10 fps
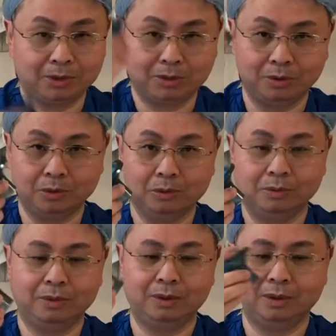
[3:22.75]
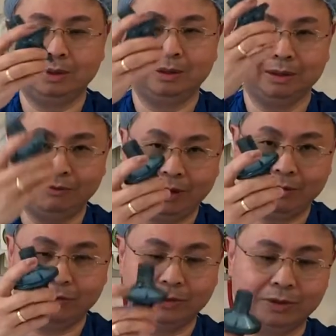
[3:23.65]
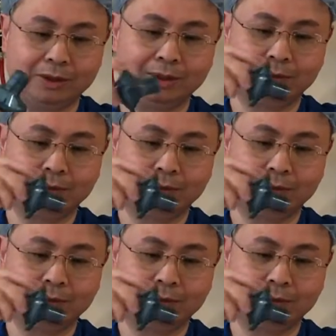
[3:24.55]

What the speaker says: through the viral filter.